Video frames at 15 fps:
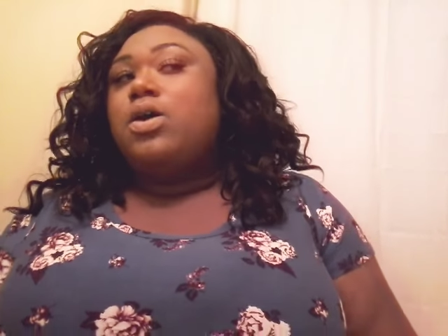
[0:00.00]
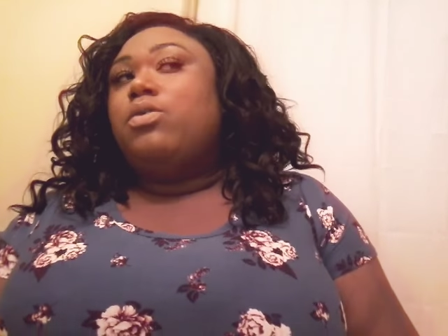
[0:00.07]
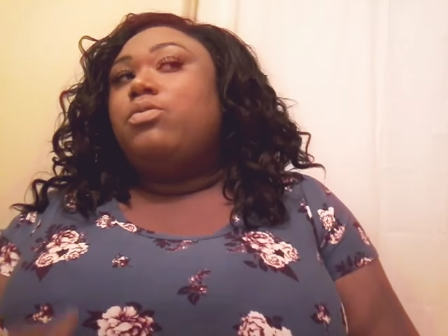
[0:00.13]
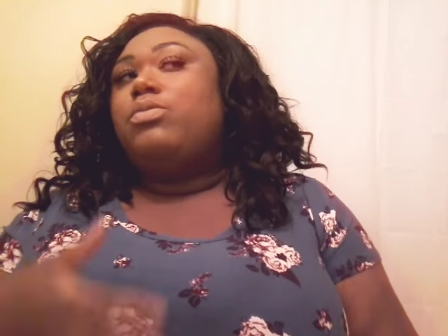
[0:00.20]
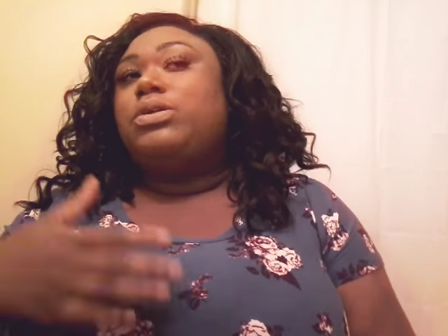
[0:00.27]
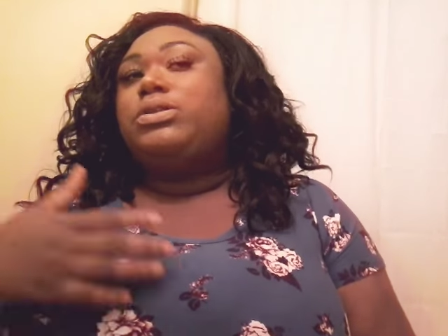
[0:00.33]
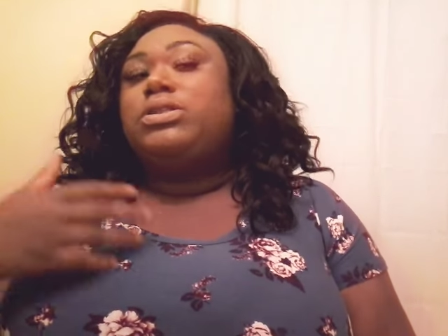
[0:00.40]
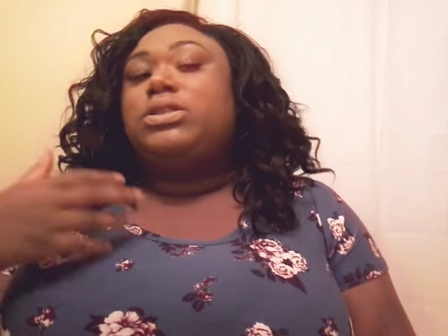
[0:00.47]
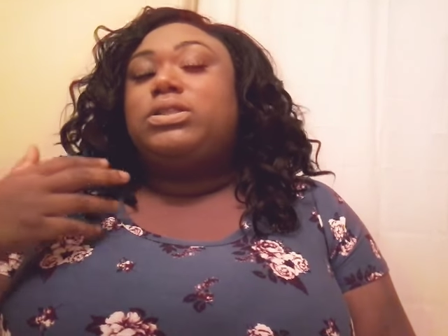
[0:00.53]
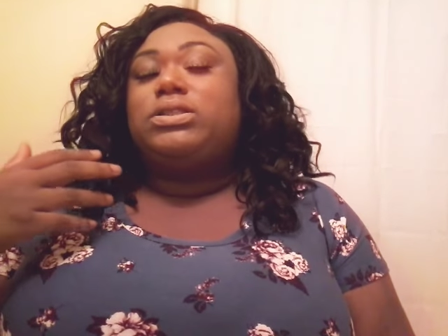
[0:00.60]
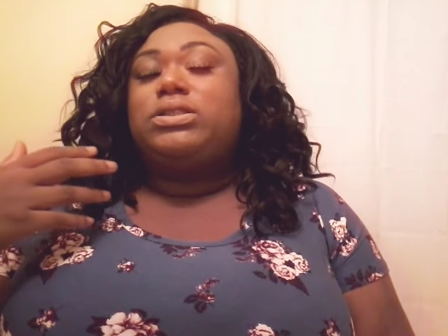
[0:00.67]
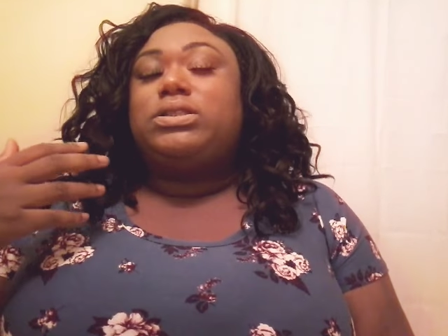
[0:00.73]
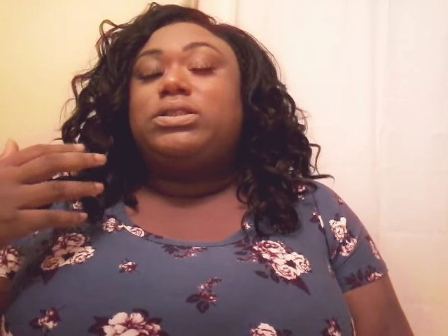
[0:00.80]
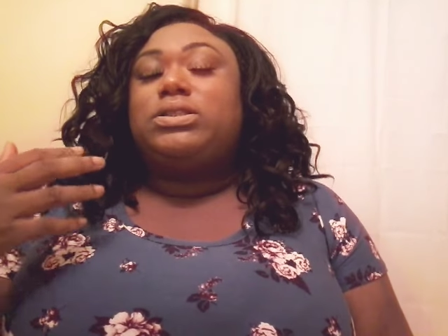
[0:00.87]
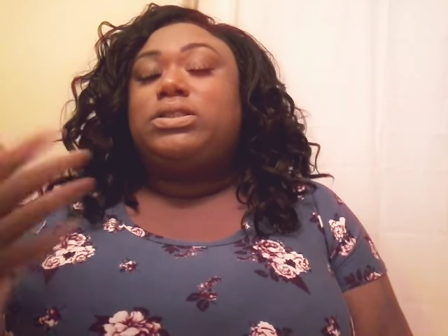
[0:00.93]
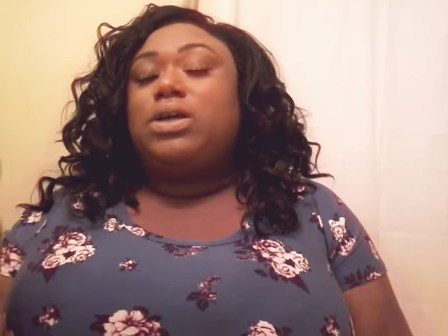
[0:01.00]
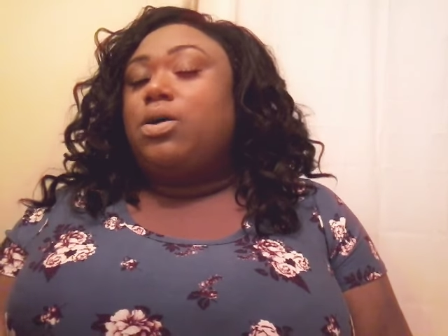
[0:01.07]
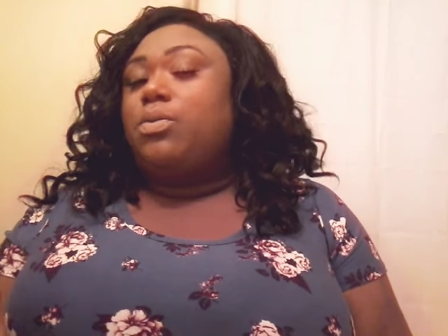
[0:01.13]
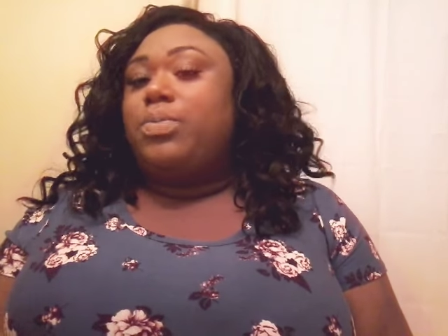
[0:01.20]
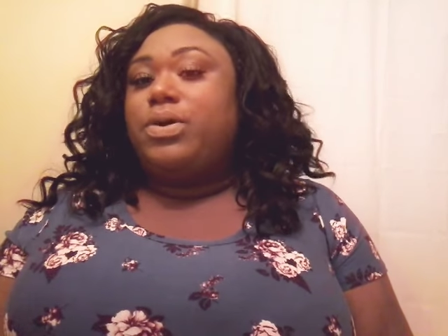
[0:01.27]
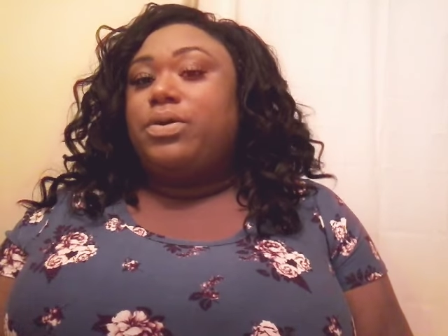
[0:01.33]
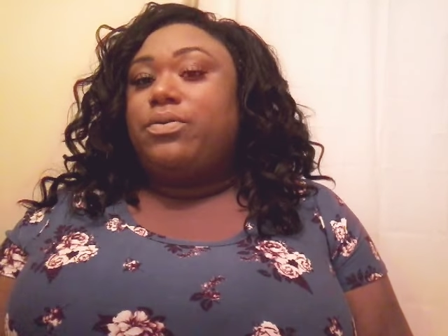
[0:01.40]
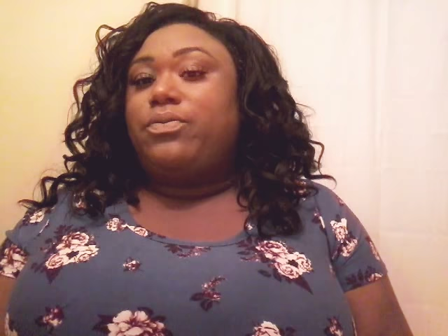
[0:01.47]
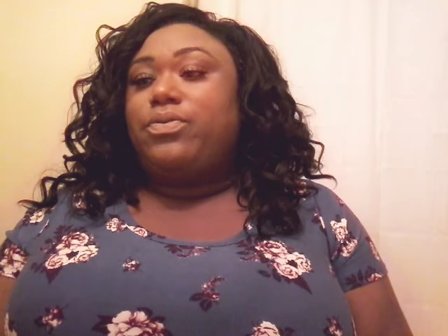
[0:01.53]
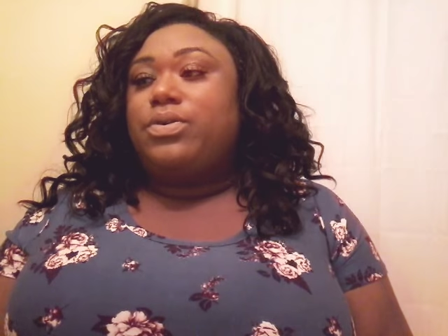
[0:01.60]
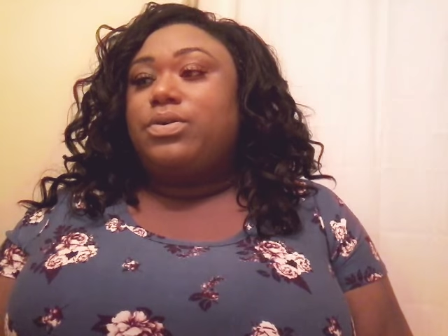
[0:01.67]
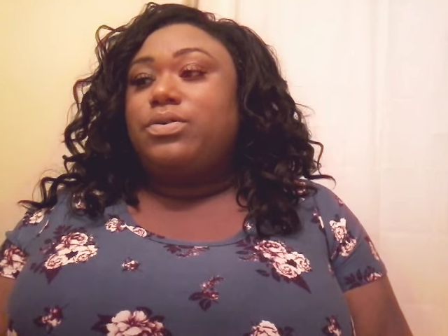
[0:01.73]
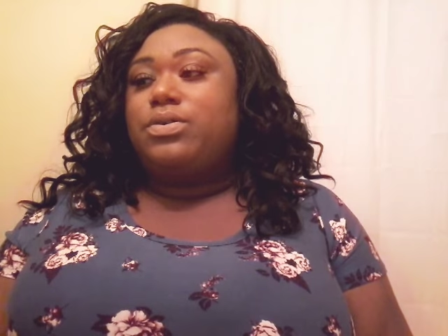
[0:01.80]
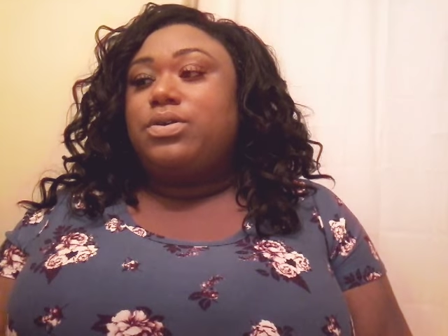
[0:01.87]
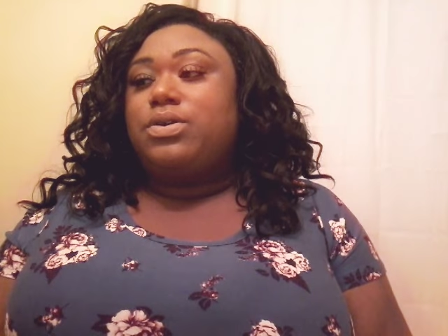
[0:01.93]
which is so
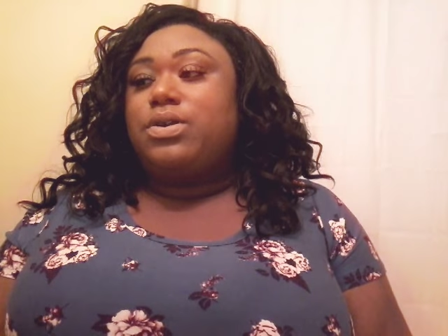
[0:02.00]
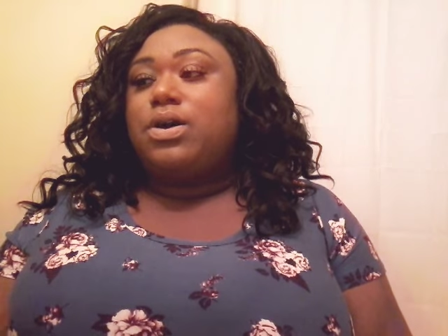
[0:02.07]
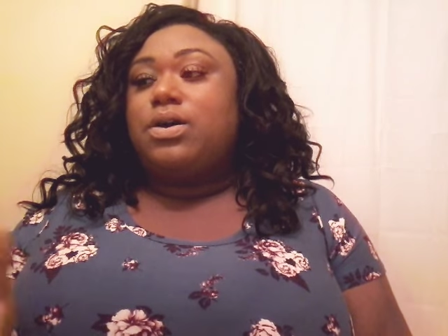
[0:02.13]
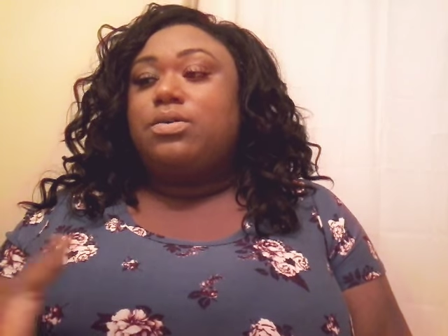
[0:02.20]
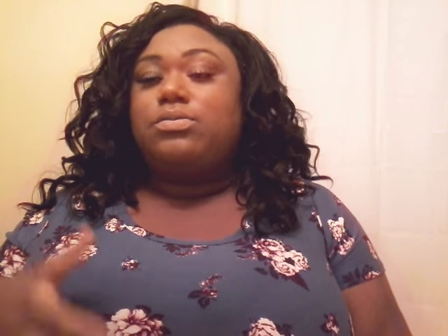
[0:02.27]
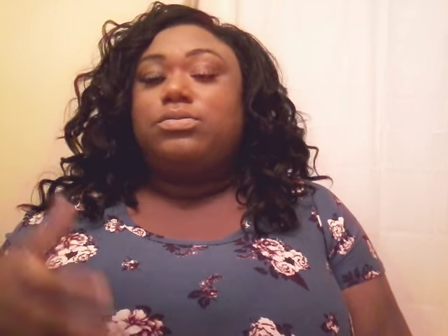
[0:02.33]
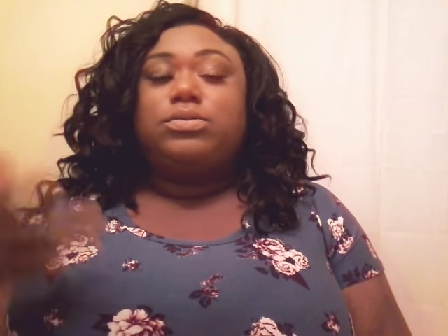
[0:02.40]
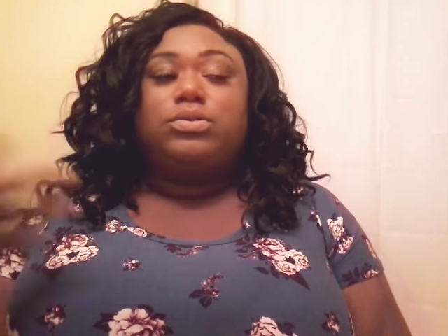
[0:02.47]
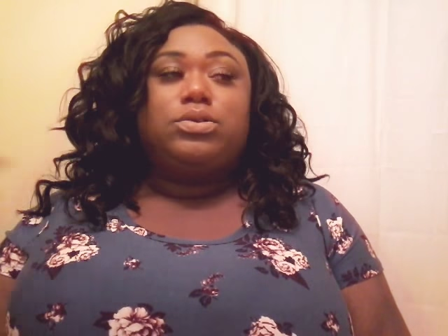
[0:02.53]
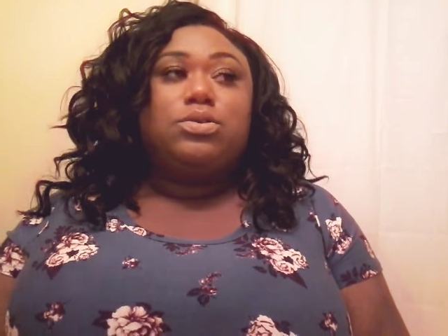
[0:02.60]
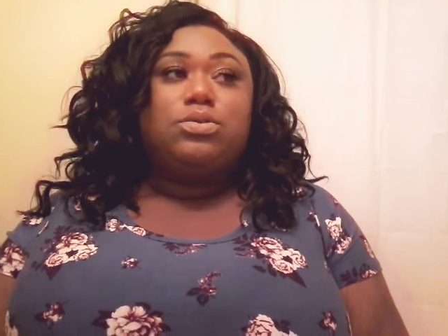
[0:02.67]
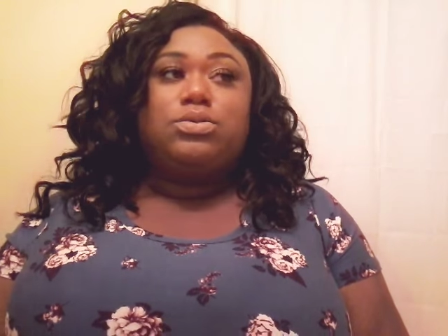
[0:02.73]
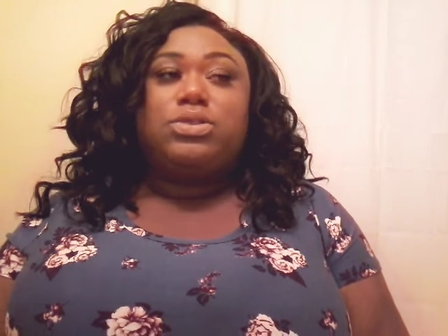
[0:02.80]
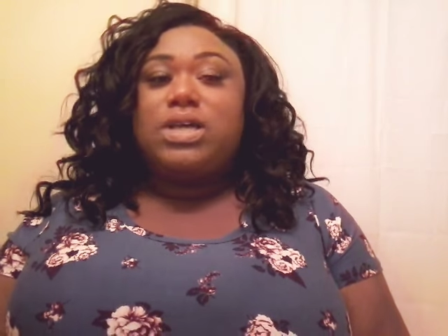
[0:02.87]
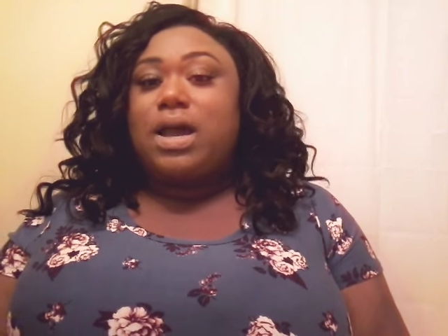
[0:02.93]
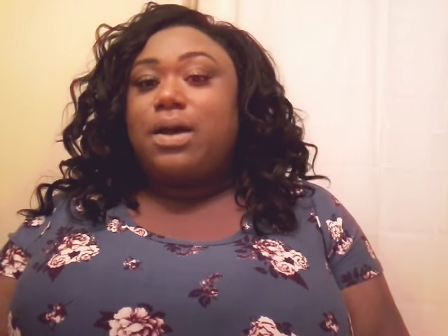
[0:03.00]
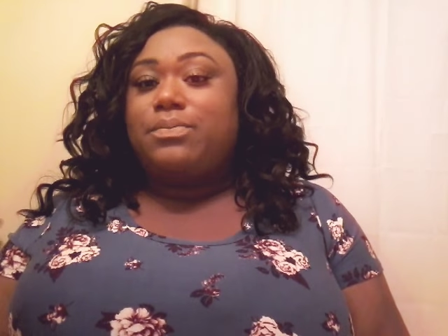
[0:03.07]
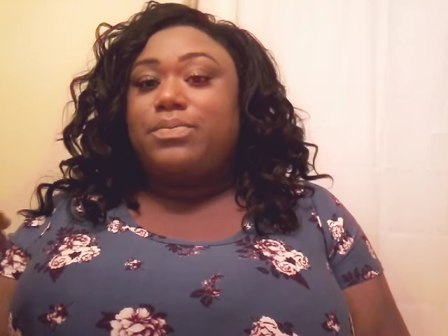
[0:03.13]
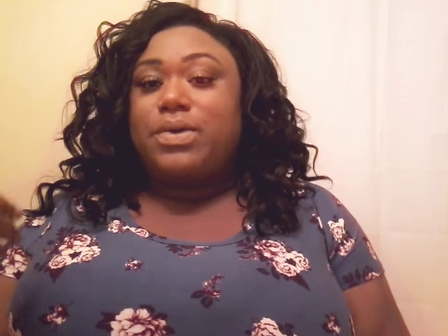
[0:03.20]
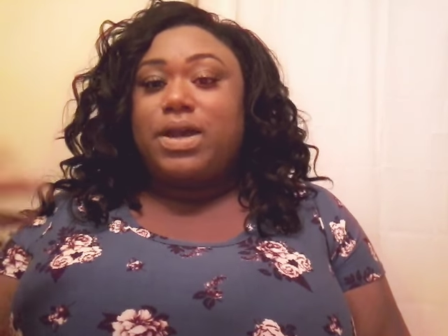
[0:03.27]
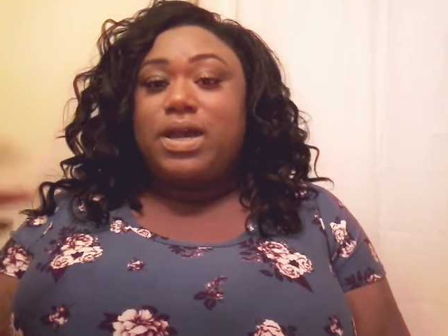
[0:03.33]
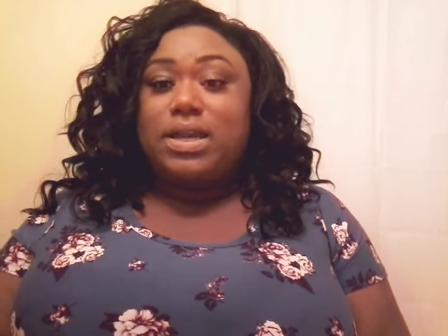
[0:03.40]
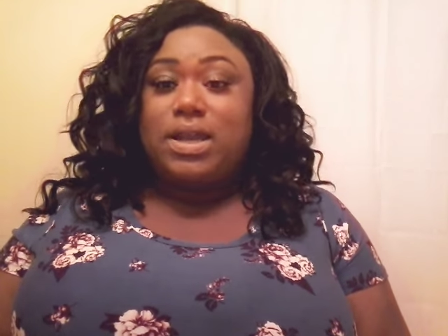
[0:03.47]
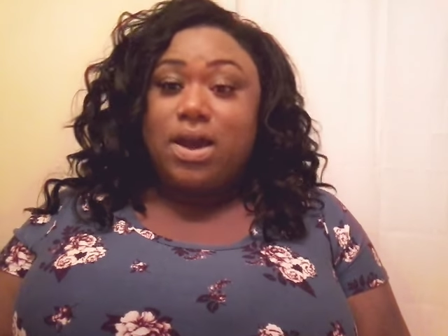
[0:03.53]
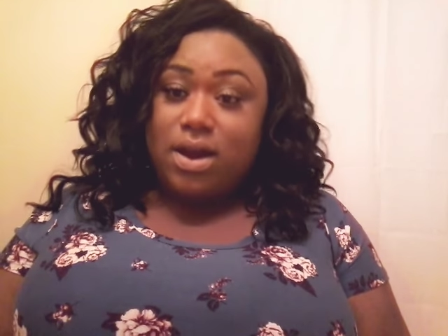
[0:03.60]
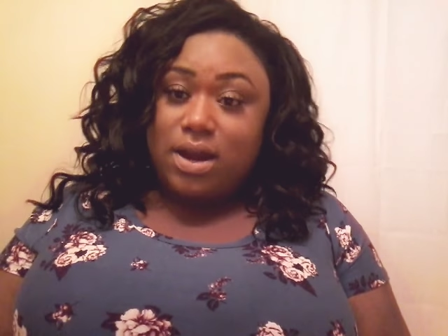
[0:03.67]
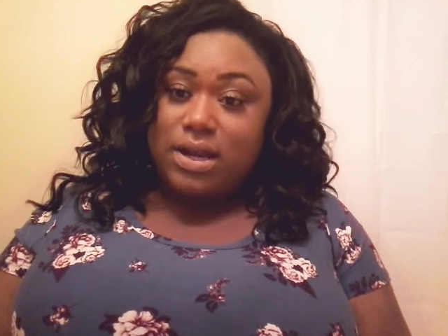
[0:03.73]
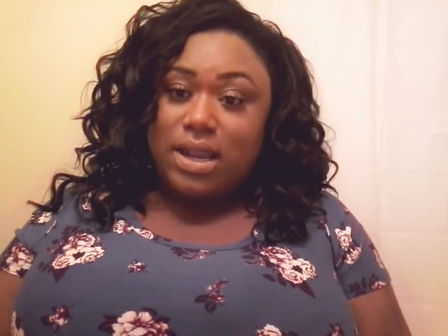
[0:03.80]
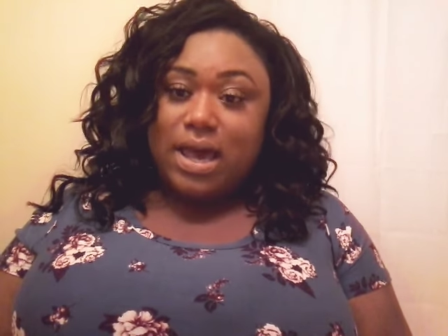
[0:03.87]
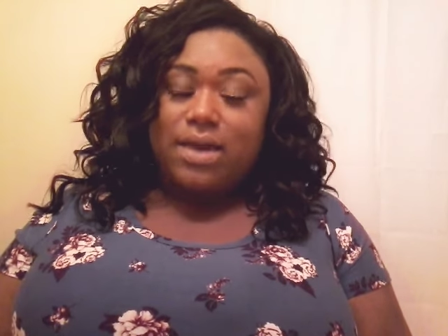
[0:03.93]
beautiful, new chapter in
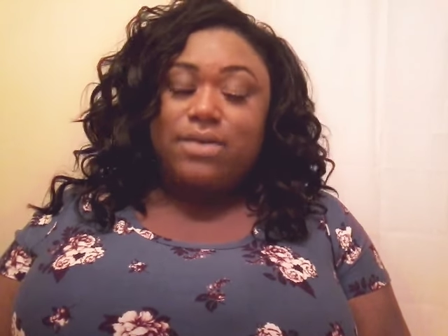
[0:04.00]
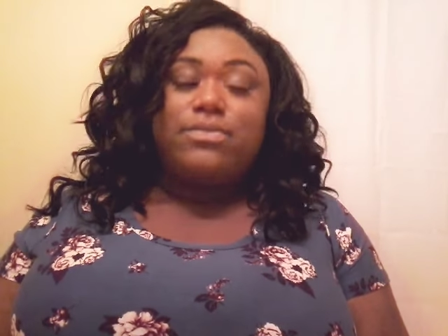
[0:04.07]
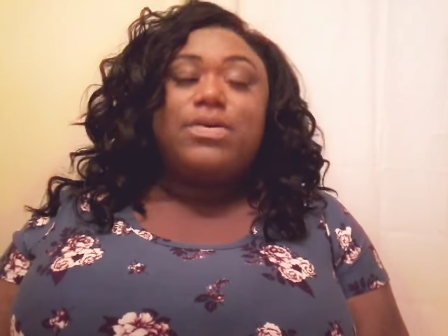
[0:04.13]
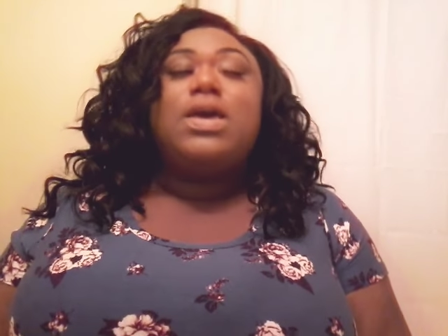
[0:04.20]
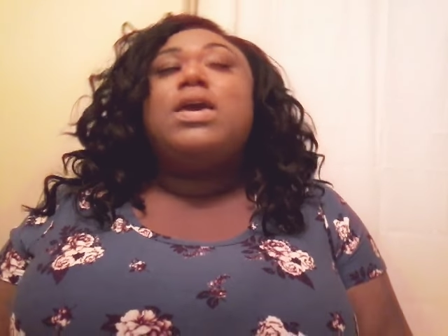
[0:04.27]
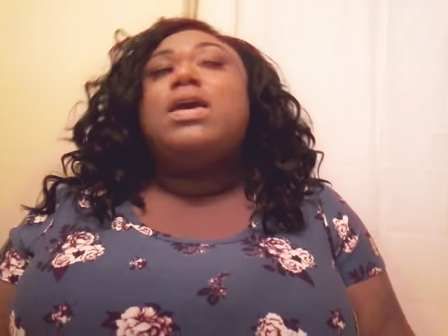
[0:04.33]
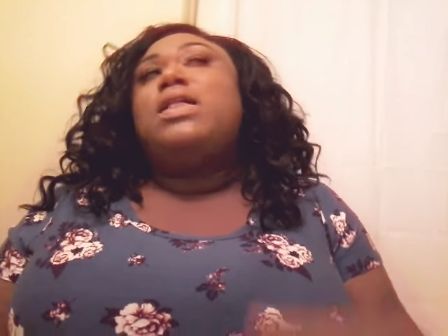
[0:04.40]
her life.